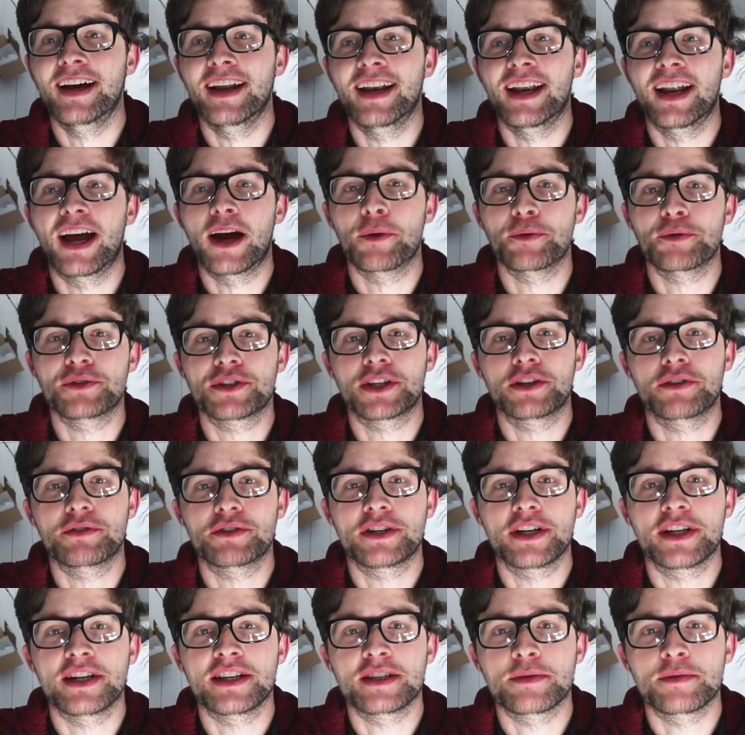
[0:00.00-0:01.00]
Now I'm just going to
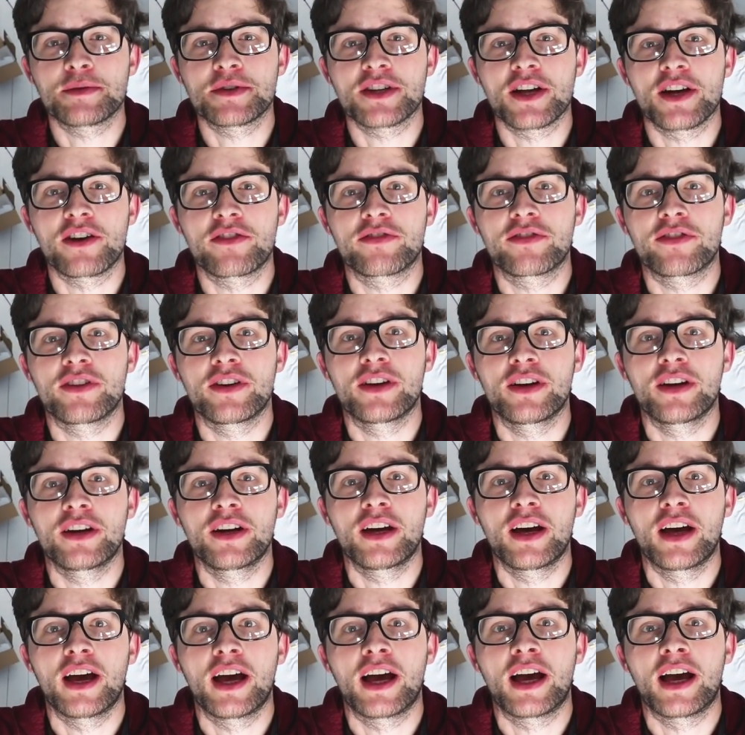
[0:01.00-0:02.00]
return some stuff
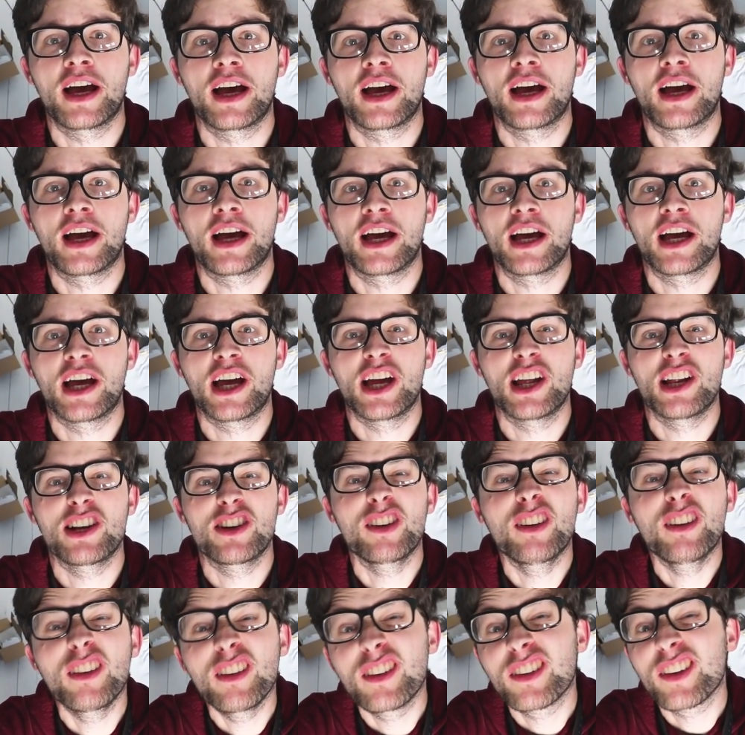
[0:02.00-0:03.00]

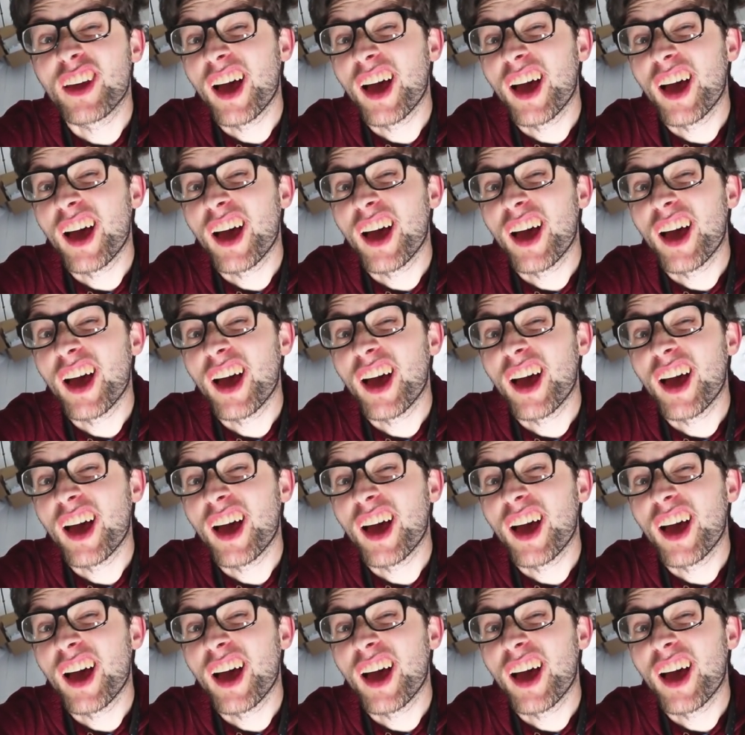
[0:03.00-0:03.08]
and